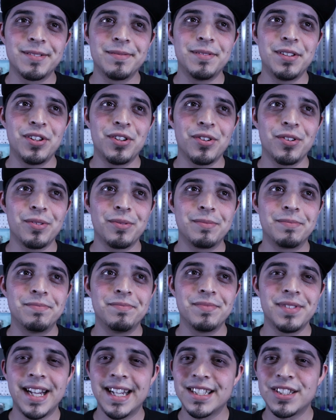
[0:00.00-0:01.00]
you know,
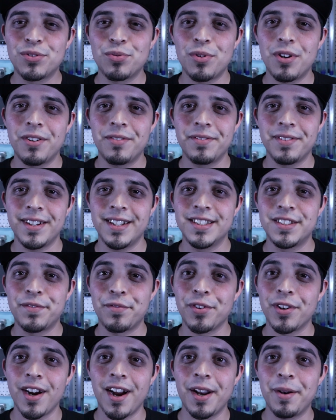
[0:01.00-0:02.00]
the S12 is
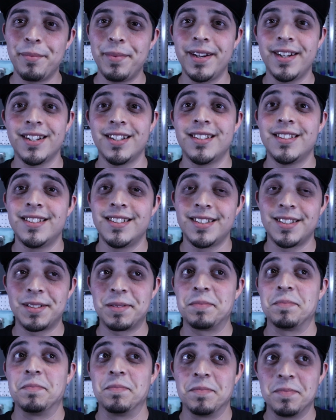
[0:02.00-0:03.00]
forgotten,
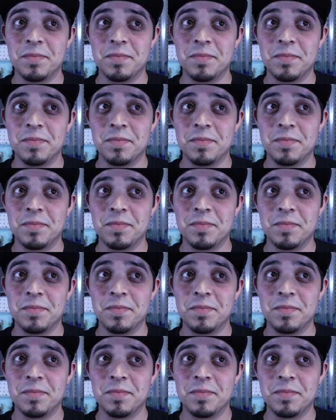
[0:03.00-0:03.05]
because